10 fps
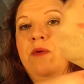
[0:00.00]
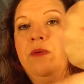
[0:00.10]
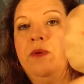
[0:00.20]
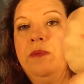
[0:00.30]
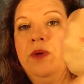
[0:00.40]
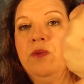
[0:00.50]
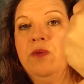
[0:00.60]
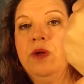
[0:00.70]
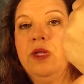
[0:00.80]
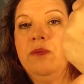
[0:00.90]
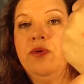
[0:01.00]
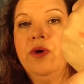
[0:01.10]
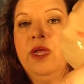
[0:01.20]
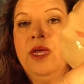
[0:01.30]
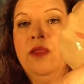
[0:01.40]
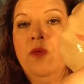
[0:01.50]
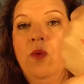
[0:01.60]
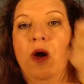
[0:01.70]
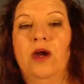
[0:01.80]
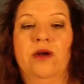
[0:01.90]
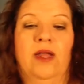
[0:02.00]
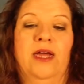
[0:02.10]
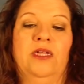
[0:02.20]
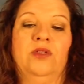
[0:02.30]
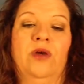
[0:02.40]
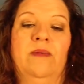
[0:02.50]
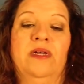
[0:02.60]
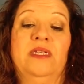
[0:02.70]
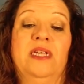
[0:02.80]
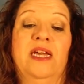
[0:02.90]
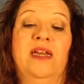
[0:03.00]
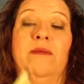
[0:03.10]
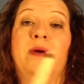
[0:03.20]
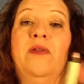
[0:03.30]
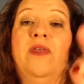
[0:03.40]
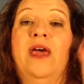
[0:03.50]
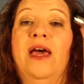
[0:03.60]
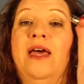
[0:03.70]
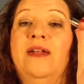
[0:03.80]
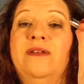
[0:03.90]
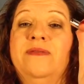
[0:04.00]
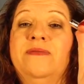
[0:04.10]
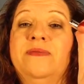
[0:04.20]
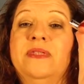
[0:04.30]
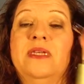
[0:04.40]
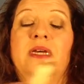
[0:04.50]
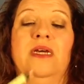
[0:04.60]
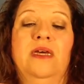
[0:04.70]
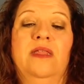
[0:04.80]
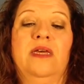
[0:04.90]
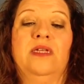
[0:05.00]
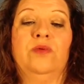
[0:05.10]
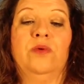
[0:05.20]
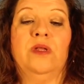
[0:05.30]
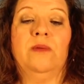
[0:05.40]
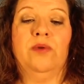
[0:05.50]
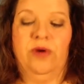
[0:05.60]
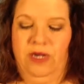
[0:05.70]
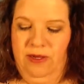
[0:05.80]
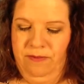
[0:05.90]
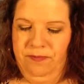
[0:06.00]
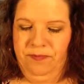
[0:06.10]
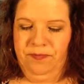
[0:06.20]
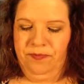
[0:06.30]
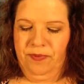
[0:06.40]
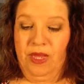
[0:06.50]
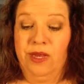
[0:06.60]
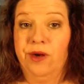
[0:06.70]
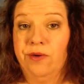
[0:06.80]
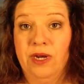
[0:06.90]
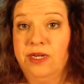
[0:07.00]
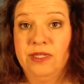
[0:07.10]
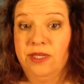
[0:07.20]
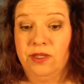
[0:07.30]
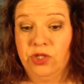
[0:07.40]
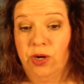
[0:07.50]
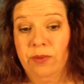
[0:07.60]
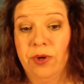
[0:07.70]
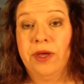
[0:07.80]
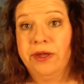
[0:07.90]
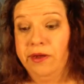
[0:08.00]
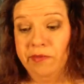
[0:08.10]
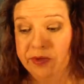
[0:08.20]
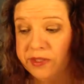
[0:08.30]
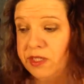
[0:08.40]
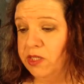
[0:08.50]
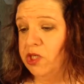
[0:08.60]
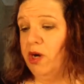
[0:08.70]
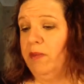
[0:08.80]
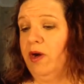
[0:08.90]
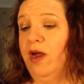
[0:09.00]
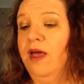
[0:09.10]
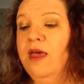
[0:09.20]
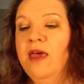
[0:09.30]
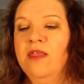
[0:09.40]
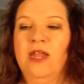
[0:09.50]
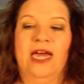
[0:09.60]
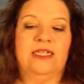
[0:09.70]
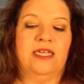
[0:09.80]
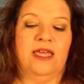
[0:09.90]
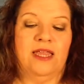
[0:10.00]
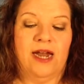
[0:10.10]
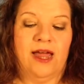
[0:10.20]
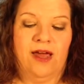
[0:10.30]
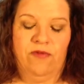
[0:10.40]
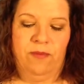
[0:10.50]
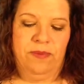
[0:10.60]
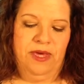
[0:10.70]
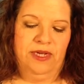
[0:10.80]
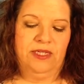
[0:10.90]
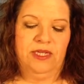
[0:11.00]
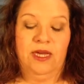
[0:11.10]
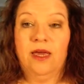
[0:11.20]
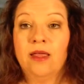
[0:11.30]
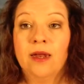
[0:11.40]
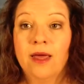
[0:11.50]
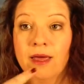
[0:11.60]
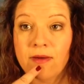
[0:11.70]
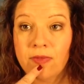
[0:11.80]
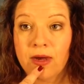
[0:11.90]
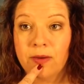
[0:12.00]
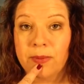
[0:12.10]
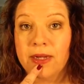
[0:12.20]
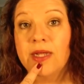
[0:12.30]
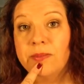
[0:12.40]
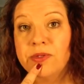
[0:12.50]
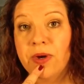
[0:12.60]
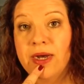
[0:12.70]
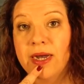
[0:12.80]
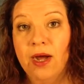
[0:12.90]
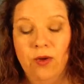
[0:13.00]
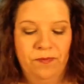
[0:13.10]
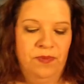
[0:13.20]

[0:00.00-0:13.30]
one would be really pretty in the waterline, so I'm excited about that. That's really pretty. And you don't need to see the sharpener again. You've all seen a sharpener. The last thing that I got from Pixi, and I have that on my lips right now,